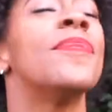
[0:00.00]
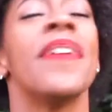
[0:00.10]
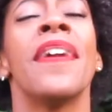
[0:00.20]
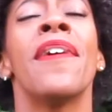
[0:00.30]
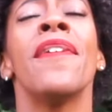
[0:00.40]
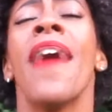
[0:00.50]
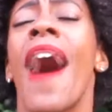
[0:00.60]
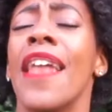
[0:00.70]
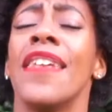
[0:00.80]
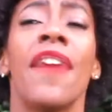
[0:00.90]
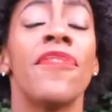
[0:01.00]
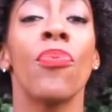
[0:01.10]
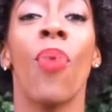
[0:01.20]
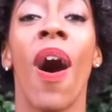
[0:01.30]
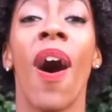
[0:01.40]
Year. I love
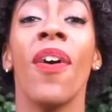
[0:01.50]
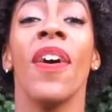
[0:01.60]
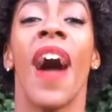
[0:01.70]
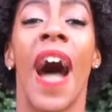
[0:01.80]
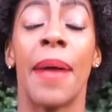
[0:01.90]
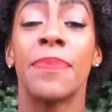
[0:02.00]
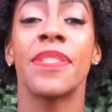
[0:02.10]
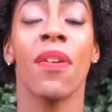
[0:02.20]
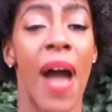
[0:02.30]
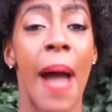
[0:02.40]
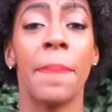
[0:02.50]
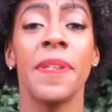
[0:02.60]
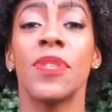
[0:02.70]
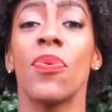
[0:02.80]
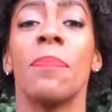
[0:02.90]
you all. I am so
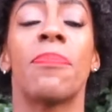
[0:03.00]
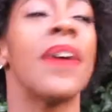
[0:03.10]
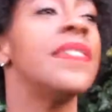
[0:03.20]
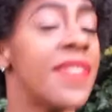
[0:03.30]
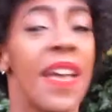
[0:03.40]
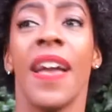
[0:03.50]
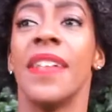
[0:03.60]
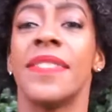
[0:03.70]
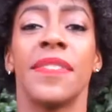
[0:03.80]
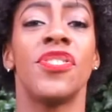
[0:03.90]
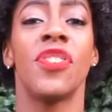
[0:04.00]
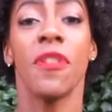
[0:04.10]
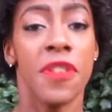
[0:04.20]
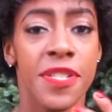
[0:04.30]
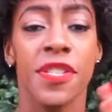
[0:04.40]
happy to embrace and to
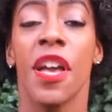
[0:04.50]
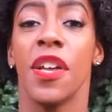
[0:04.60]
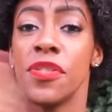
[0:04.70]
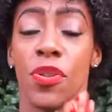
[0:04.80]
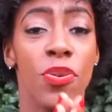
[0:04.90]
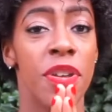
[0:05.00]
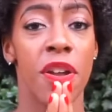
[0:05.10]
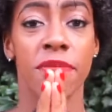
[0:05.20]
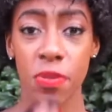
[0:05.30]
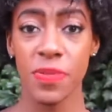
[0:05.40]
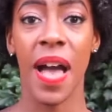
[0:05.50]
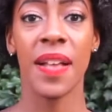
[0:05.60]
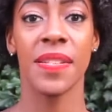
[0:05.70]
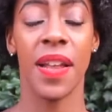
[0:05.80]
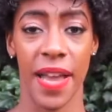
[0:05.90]
share this New Year
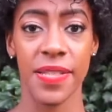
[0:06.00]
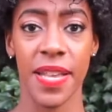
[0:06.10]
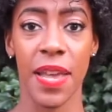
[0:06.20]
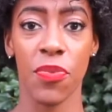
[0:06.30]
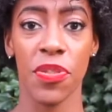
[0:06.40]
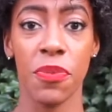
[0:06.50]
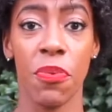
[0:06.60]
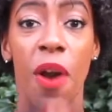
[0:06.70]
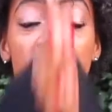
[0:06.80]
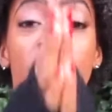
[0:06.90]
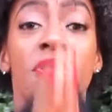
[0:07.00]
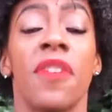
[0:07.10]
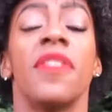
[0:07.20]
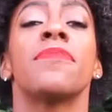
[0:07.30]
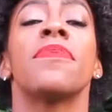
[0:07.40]
2018 with you all. You
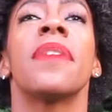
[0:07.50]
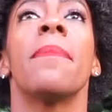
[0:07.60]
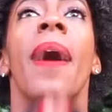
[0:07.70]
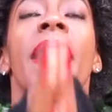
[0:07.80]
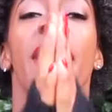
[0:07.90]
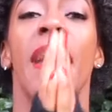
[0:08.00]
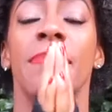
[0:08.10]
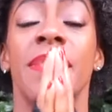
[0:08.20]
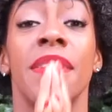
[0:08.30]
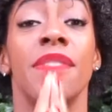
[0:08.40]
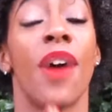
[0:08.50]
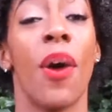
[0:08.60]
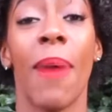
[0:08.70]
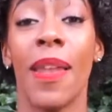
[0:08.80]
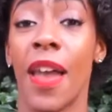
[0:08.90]
share this with somebody. I'm sending
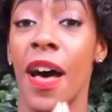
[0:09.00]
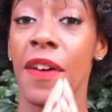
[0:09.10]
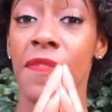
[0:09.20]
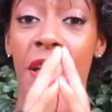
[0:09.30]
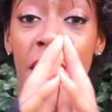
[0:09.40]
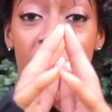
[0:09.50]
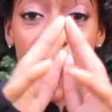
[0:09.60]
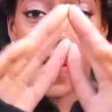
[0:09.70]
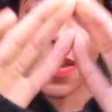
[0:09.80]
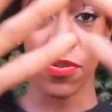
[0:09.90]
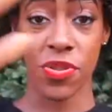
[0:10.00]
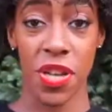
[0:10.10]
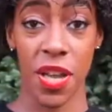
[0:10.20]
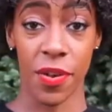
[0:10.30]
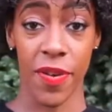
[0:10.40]
all my love and
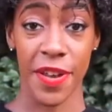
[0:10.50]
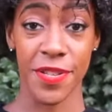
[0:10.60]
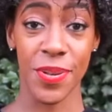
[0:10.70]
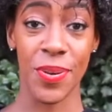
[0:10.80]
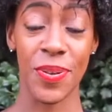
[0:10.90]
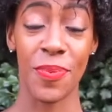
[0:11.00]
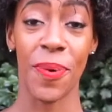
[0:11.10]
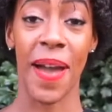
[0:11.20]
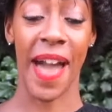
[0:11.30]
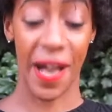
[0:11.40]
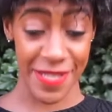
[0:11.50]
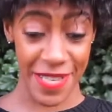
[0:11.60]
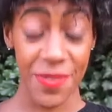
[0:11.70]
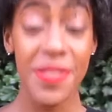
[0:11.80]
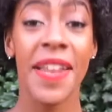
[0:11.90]
energy and gratitude your way. I'll
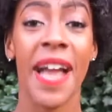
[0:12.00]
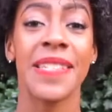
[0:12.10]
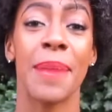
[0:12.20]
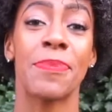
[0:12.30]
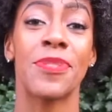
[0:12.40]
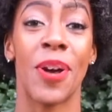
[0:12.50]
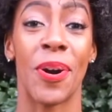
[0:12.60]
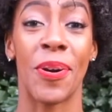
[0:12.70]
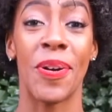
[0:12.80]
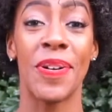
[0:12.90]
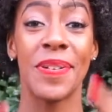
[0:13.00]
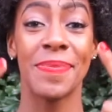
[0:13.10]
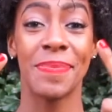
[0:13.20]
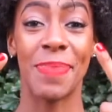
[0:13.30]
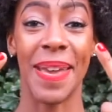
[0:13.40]
see you in the next episode.
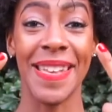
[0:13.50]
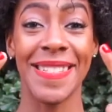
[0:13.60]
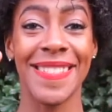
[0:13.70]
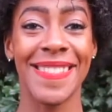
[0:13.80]
Peace.